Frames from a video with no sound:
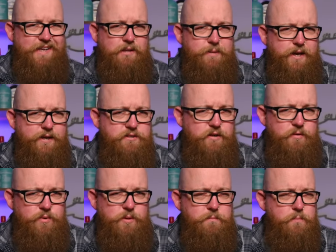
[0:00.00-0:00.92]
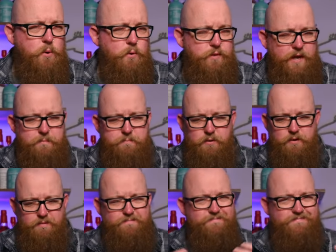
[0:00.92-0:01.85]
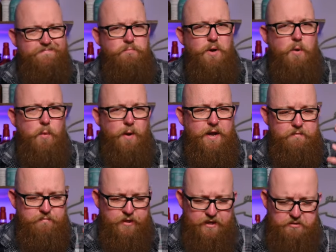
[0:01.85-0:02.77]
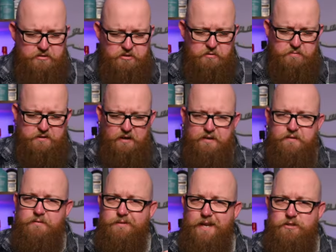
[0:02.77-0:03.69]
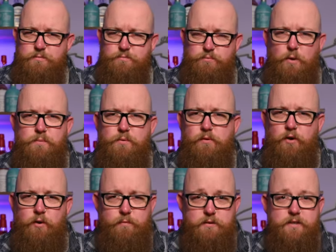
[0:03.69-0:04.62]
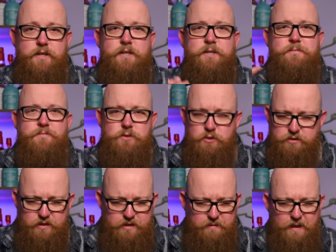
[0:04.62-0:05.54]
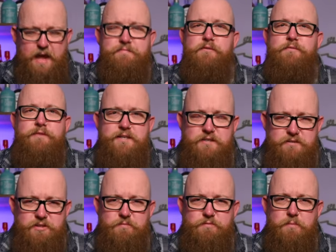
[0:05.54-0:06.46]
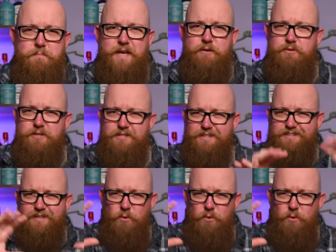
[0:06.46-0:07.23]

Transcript: little bit excited with the pour there, but while we're waiting for that to subside and get some proper aromas, just the effervescence of the beer, it sent